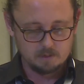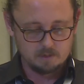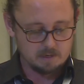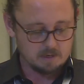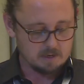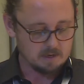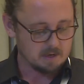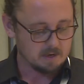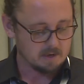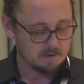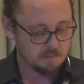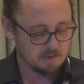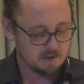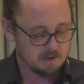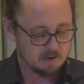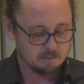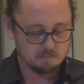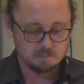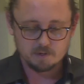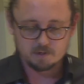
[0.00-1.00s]

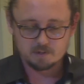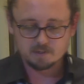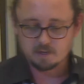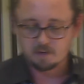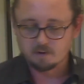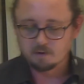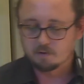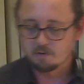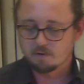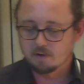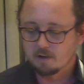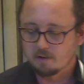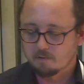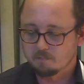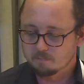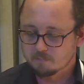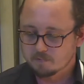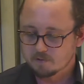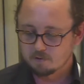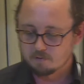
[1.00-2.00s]
And I'm just going
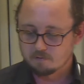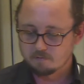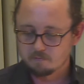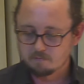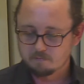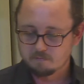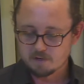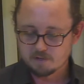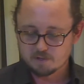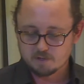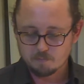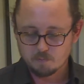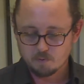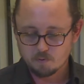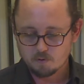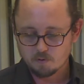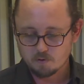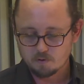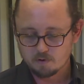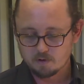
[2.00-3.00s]
to sort of finish up
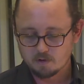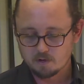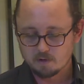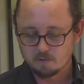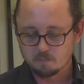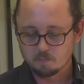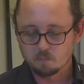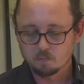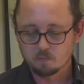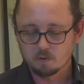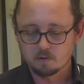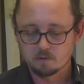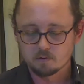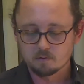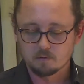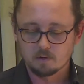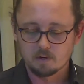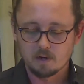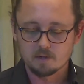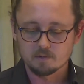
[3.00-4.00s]
on
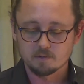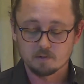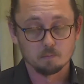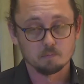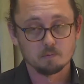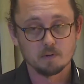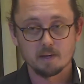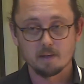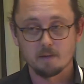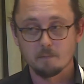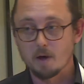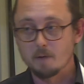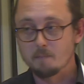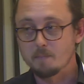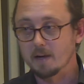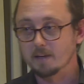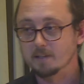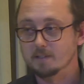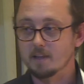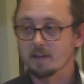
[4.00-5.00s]
take your mind
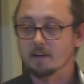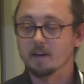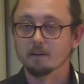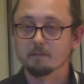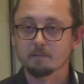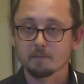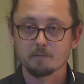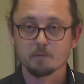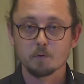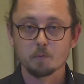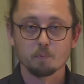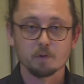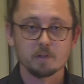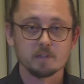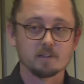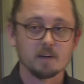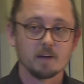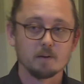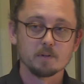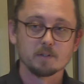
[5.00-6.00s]
back to that elephant
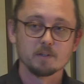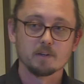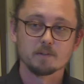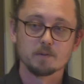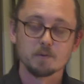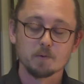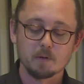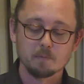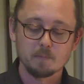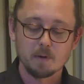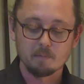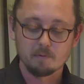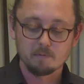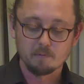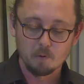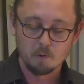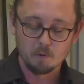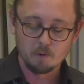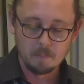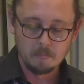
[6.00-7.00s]
footprint site which I was talking about
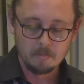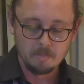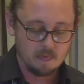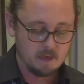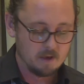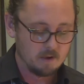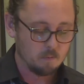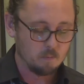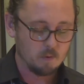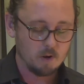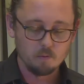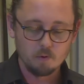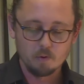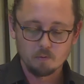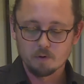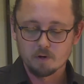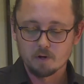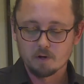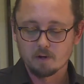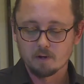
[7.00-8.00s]
before. While we
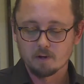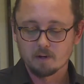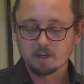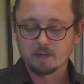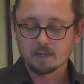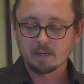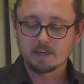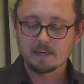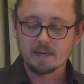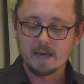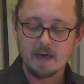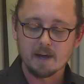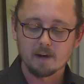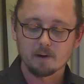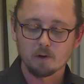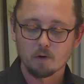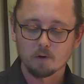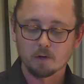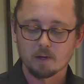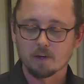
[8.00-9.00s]
were
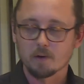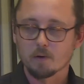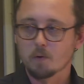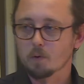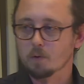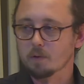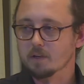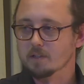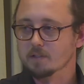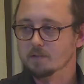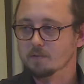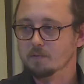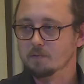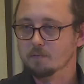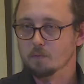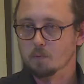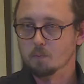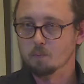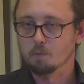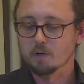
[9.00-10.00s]
cataloguing all these
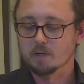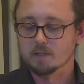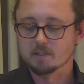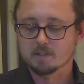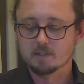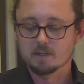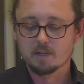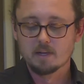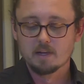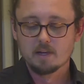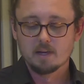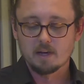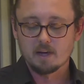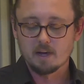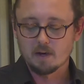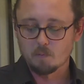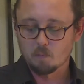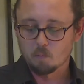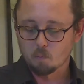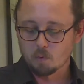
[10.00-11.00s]
footprints,
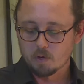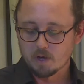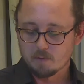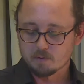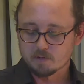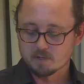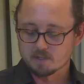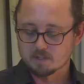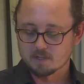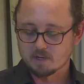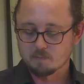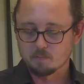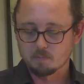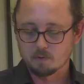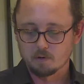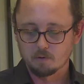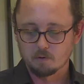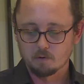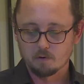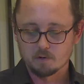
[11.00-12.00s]
we happened to
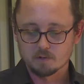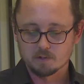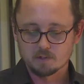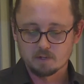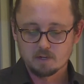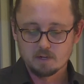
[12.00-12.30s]
stumble across